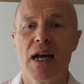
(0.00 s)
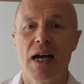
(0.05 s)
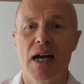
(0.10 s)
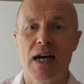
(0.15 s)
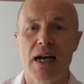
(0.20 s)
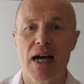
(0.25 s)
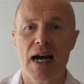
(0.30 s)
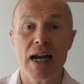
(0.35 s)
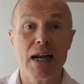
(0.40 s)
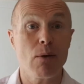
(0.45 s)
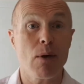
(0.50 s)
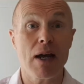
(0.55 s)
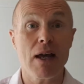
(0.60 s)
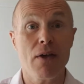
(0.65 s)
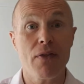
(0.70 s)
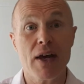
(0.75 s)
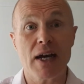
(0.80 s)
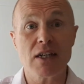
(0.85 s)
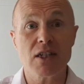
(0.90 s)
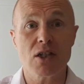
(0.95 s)
Anyway,
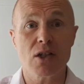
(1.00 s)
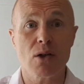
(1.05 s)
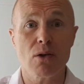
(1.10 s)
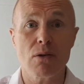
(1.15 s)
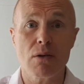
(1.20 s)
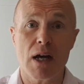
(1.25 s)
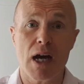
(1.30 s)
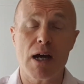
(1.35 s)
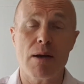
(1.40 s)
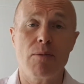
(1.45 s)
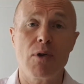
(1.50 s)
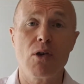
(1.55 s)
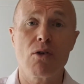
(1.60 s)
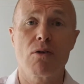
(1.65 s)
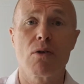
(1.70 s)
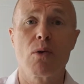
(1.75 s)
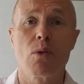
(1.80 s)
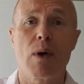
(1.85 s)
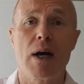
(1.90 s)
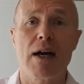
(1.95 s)
that's all. Hope you're
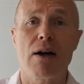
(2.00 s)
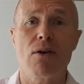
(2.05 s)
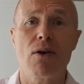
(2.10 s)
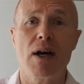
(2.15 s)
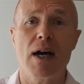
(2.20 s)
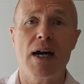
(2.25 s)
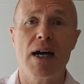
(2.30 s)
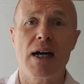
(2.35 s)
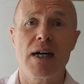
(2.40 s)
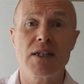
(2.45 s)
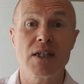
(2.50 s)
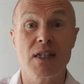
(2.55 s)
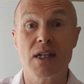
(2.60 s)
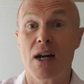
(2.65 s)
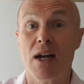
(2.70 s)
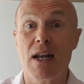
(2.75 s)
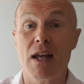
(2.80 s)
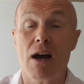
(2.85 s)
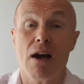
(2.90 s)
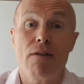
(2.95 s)
all well.
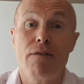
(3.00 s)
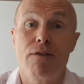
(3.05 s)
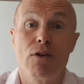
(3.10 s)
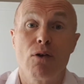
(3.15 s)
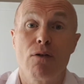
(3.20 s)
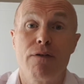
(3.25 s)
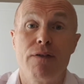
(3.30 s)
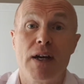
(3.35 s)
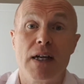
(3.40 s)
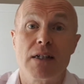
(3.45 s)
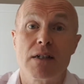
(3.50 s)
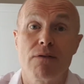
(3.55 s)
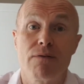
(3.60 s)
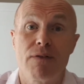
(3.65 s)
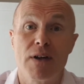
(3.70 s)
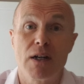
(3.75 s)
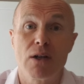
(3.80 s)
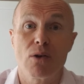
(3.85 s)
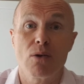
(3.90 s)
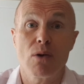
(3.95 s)
Certainly I feel fit as a
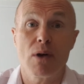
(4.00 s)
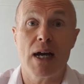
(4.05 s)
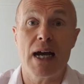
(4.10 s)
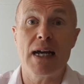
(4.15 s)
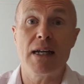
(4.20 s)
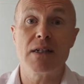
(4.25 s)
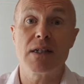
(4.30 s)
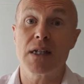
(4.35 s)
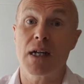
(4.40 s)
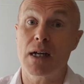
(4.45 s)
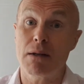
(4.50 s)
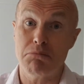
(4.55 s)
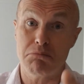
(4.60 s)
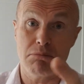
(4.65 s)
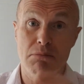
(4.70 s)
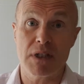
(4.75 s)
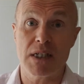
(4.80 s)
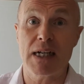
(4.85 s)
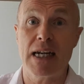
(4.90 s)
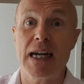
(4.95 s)
fiddle, and
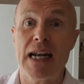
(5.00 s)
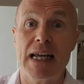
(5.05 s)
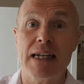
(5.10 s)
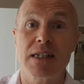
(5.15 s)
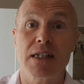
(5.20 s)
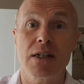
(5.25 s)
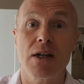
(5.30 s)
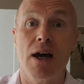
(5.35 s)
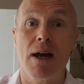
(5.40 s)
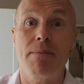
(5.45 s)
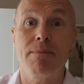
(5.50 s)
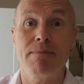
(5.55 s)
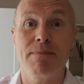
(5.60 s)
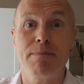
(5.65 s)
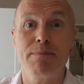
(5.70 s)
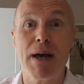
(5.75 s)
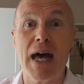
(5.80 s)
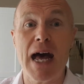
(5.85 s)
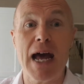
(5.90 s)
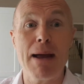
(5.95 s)
see you next time.
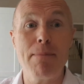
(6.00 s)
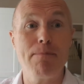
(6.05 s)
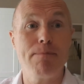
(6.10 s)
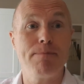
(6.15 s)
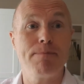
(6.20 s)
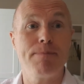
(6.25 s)
Bye.